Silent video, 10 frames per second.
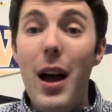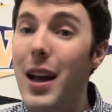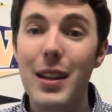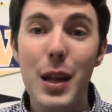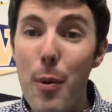
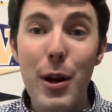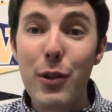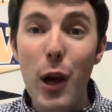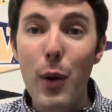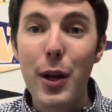Liberty's
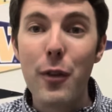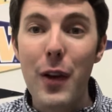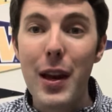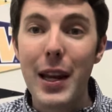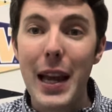going
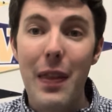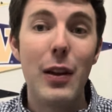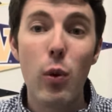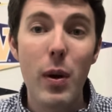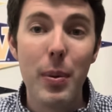undefeated again. That's
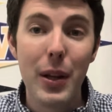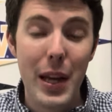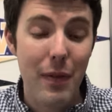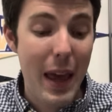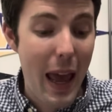what we
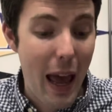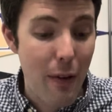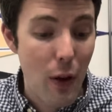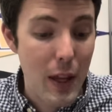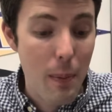believe. They
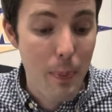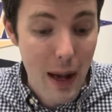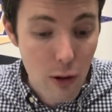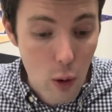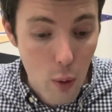have the
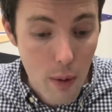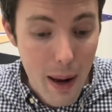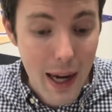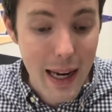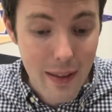best
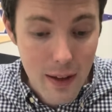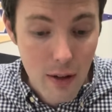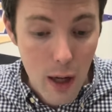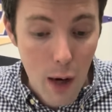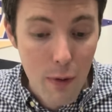quarterback in this
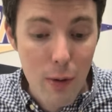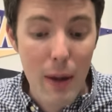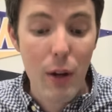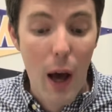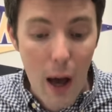conference, the
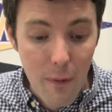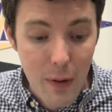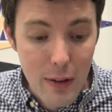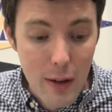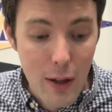best
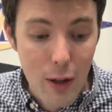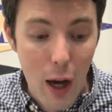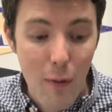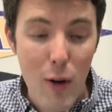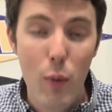offense in this
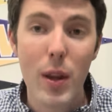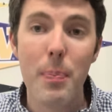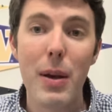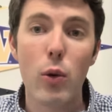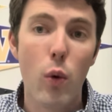conference, one of the
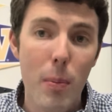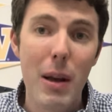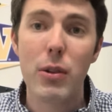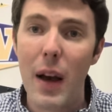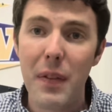best quarterbacks
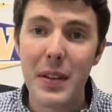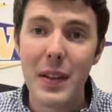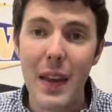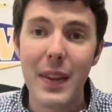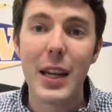and offenses
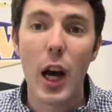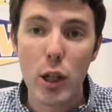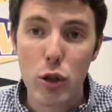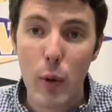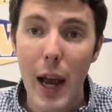in the
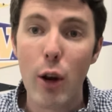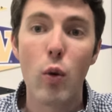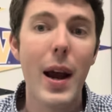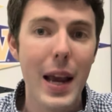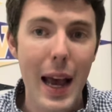country, a
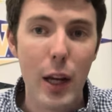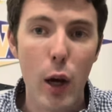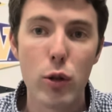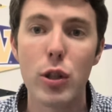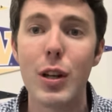great head
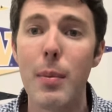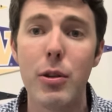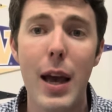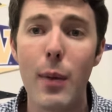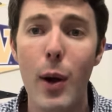coach in Jamie
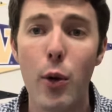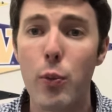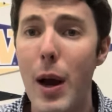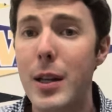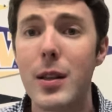Chadwell, who's
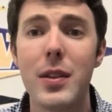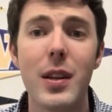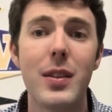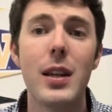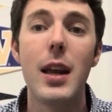practically
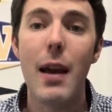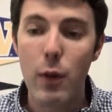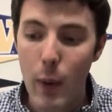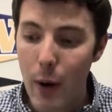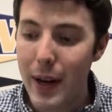succeeded
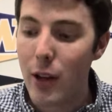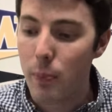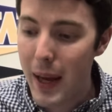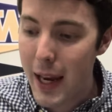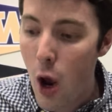everywhere he has
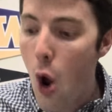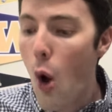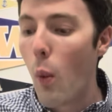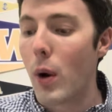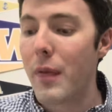been,
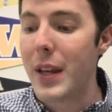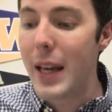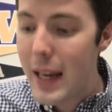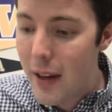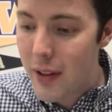one of the
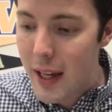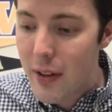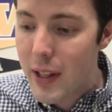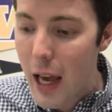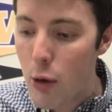easiest
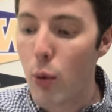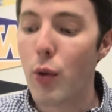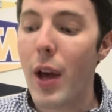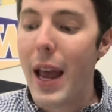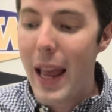schedules
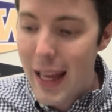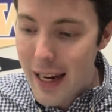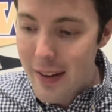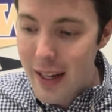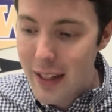
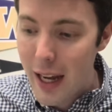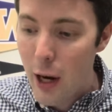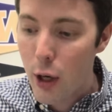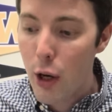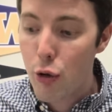in the entire
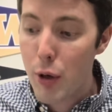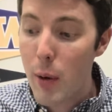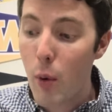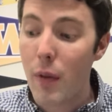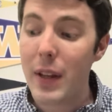country
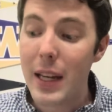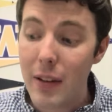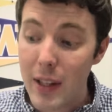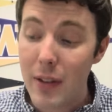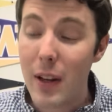and one of the
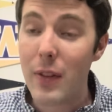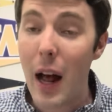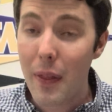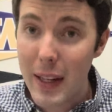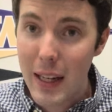easiest, if
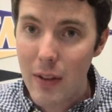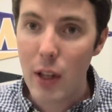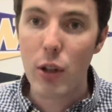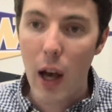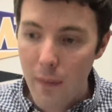not the
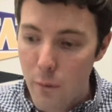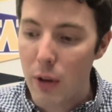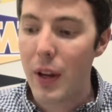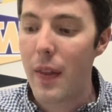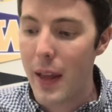easiest, conference
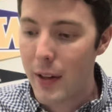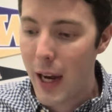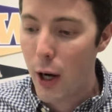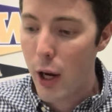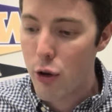in the
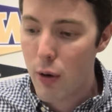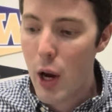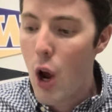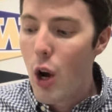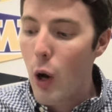entire country.
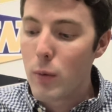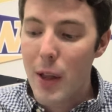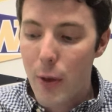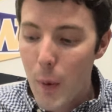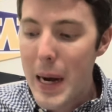Only
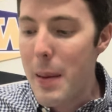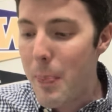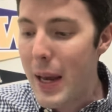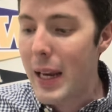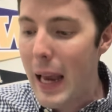three
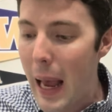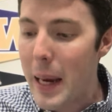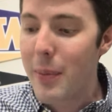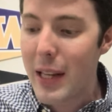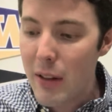big
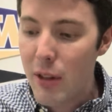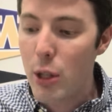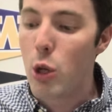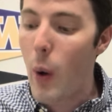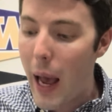games, E C
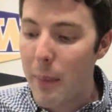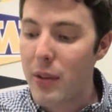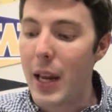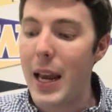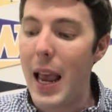U, App
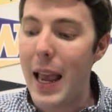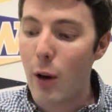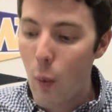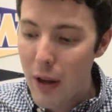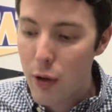State,
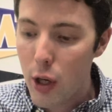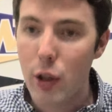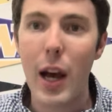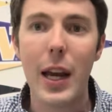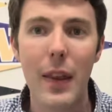and Western
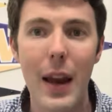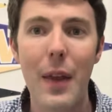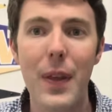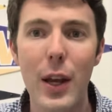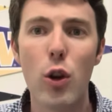Kentucky, that I
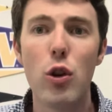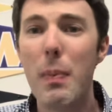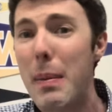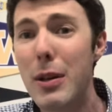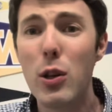think could
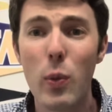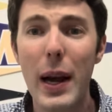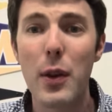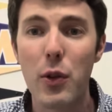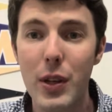maybe
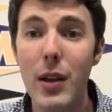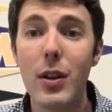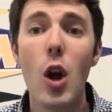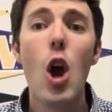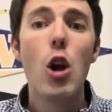derail their
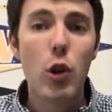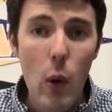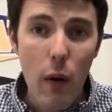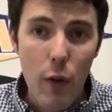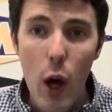season. Two
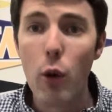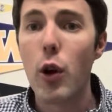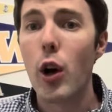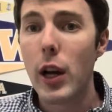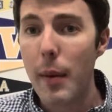of those
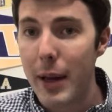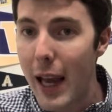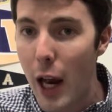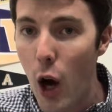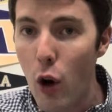are coming
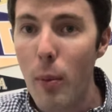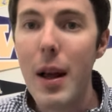at home.